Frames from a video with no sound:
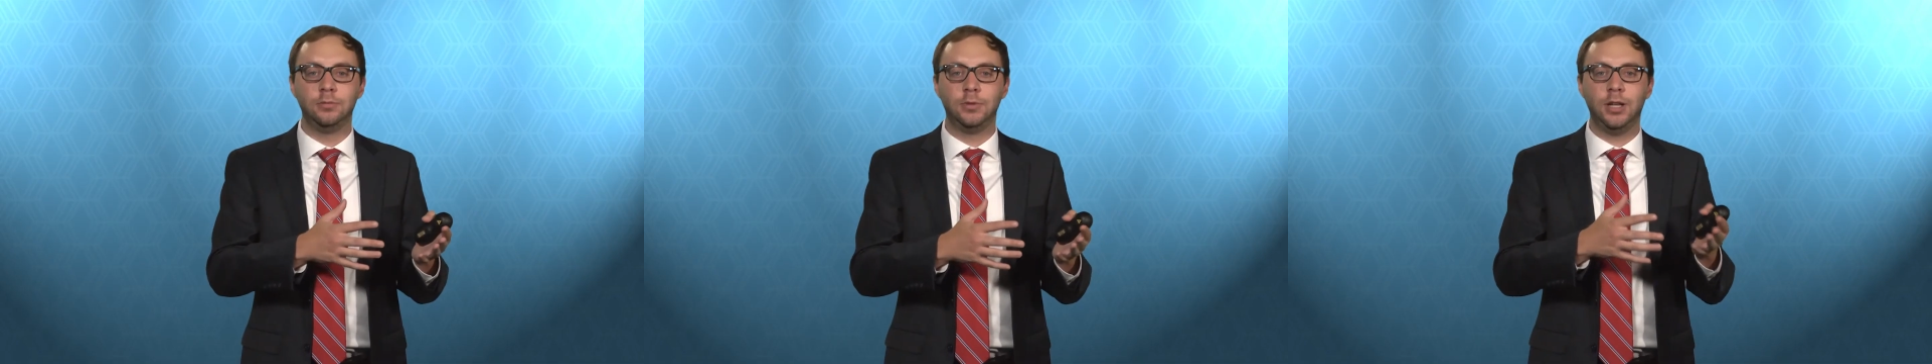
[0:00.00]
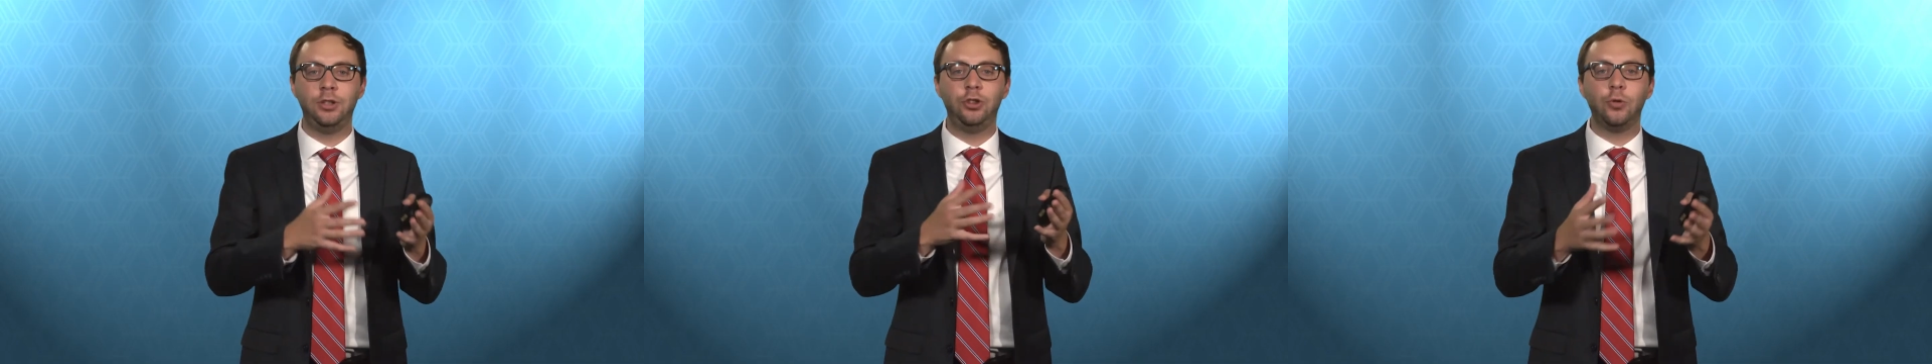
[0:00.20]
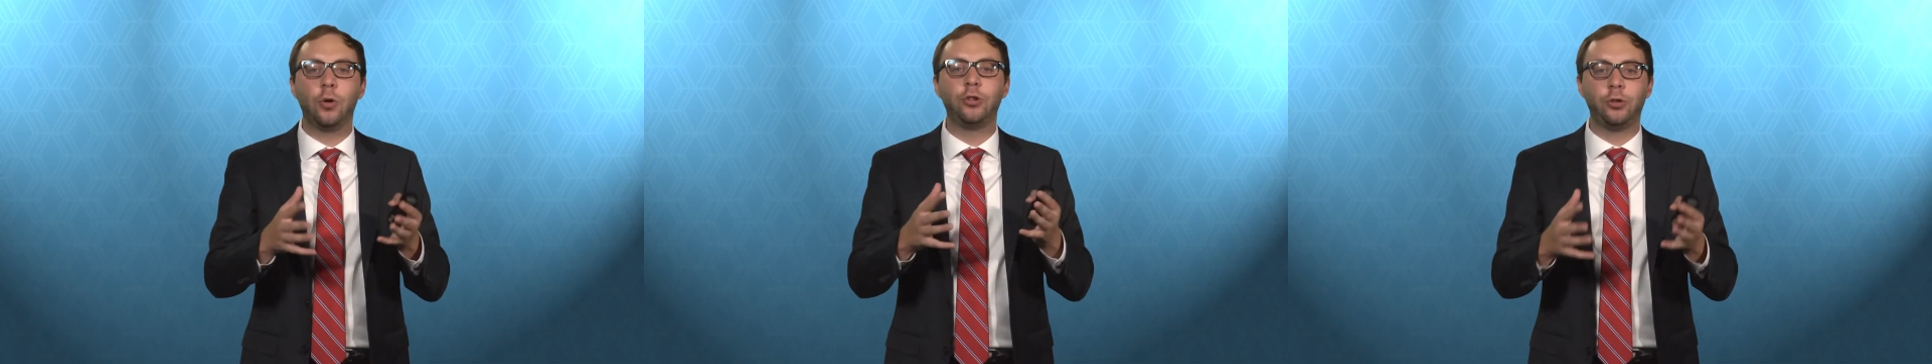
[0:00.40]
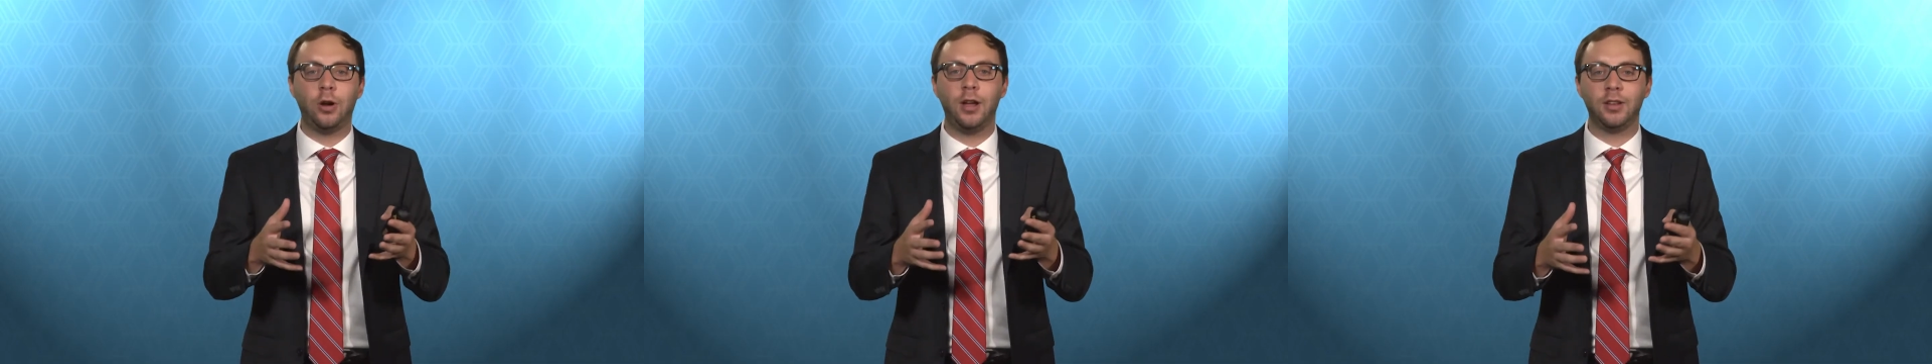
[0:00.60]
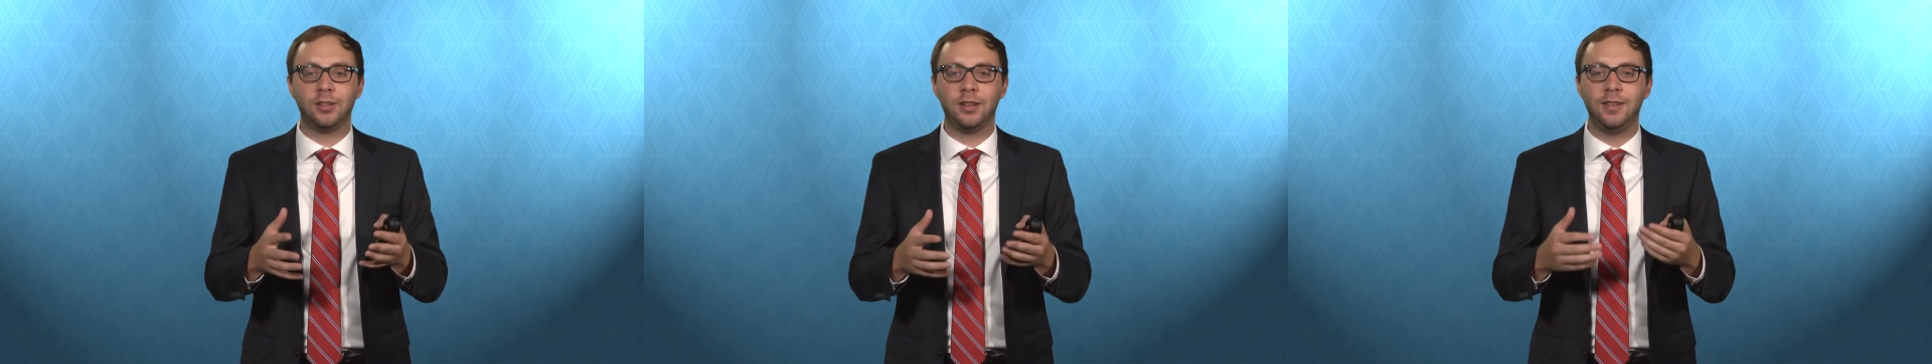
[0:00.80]
It's your
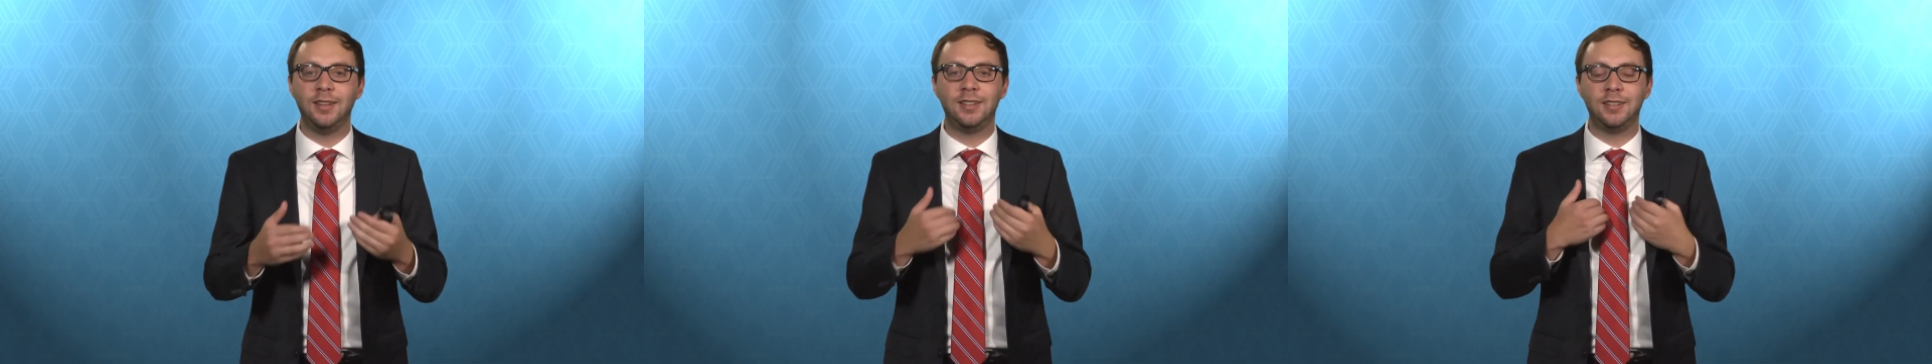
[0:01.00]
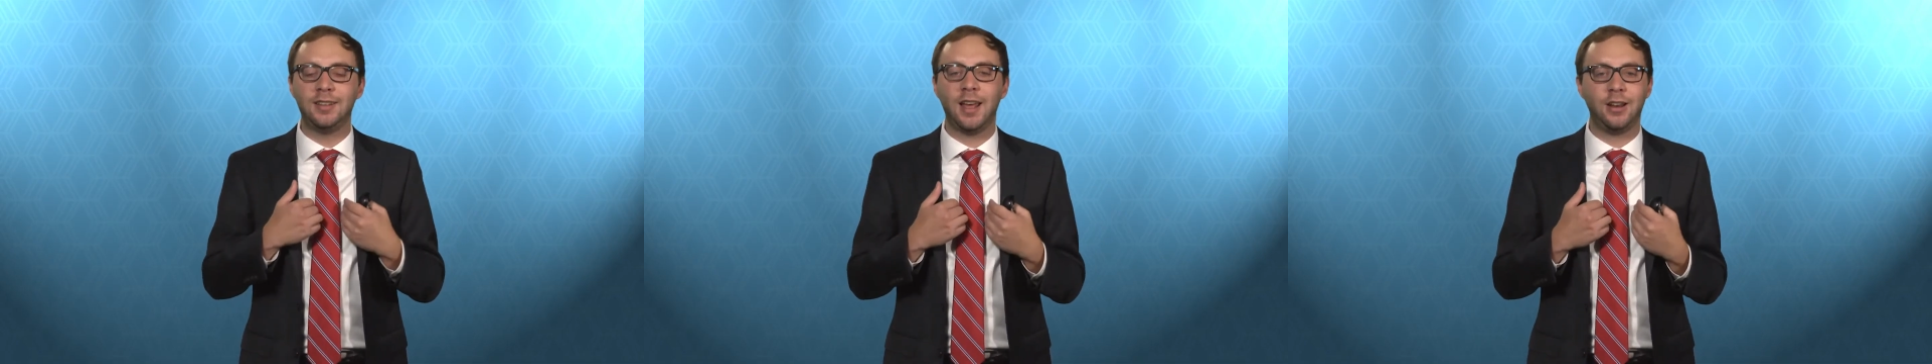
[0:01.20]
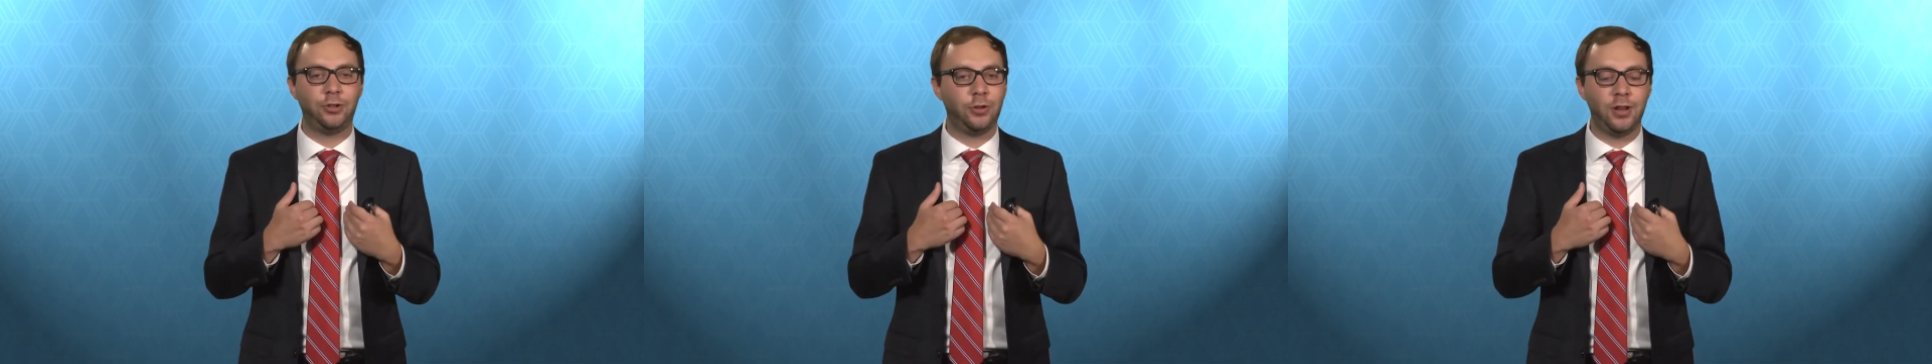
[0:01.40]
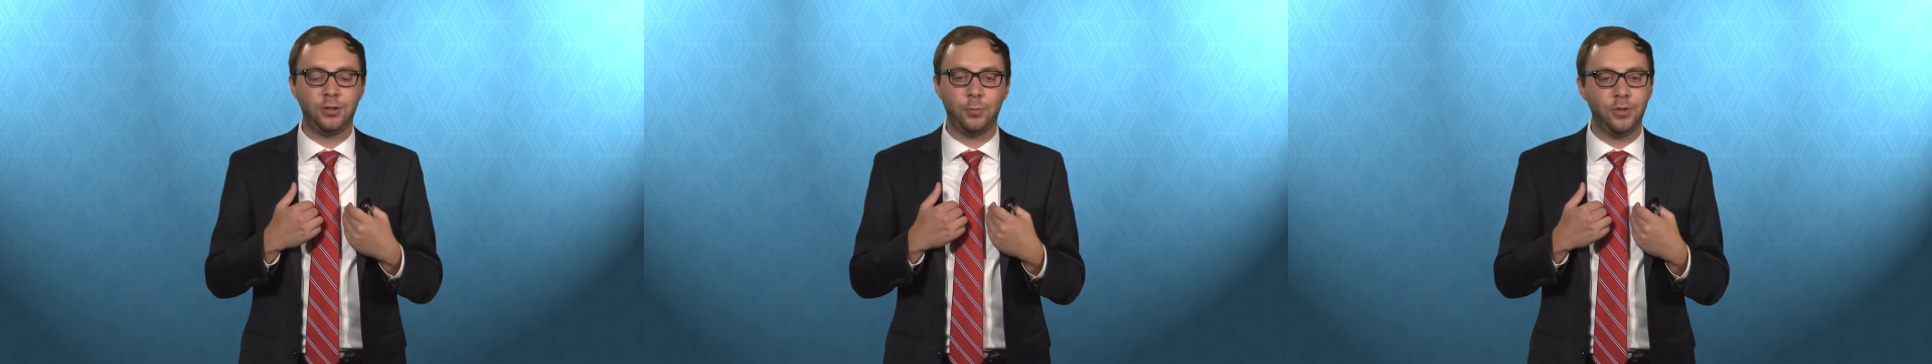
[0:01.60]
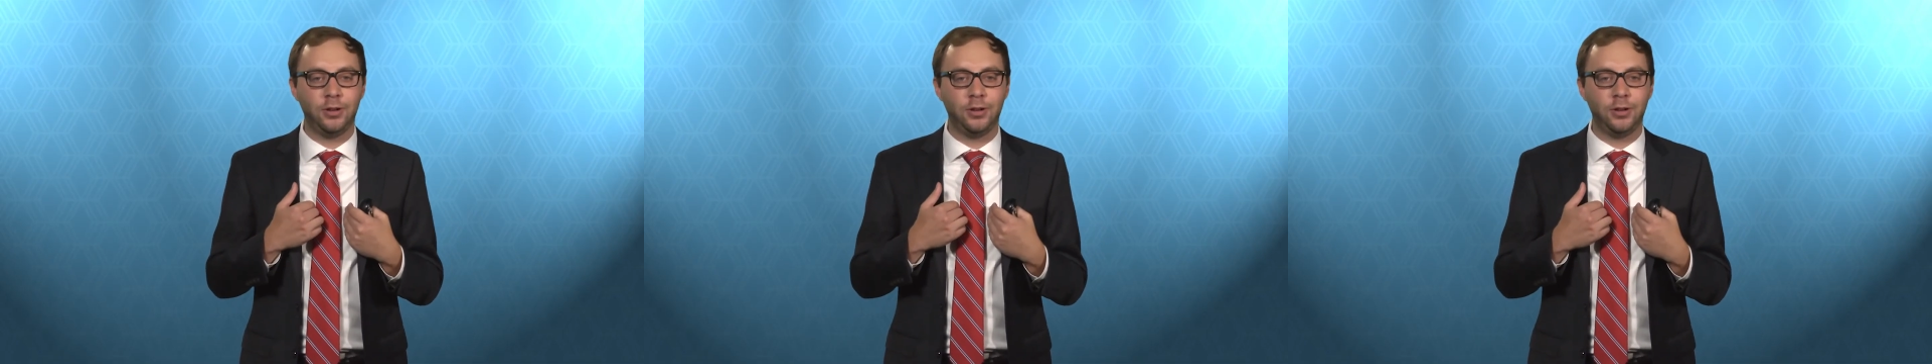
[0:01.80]
trust. This is not a trust where